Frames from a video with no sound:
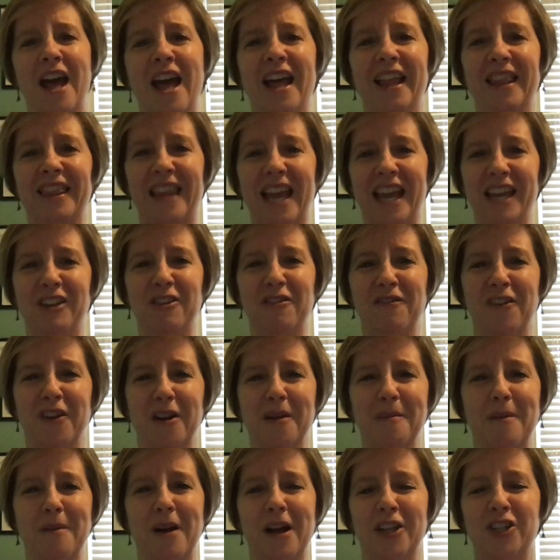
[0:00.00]
Thank you
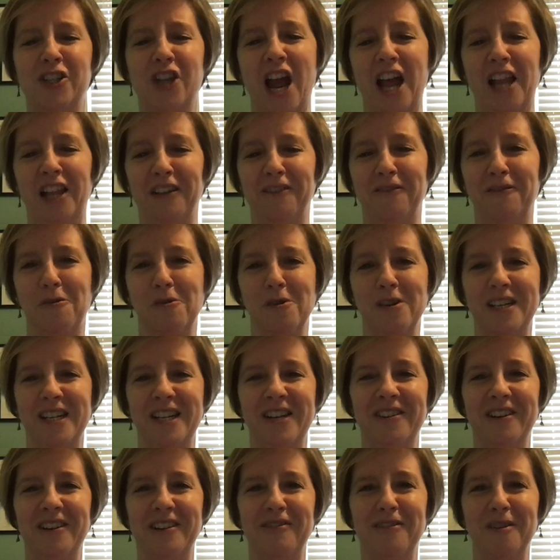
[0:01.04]
very much. I look forward to
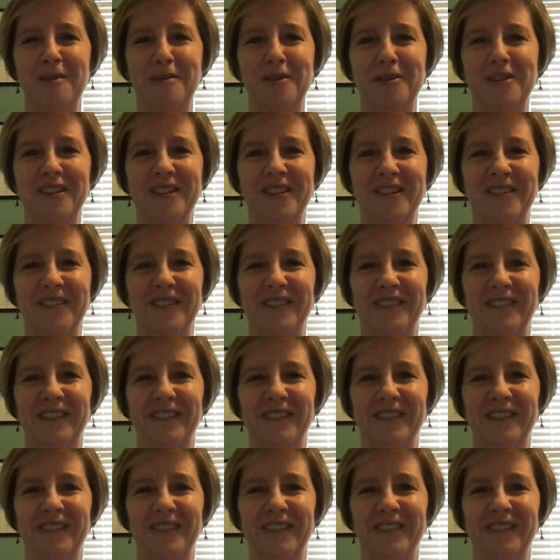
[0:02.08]
hearing from you soon.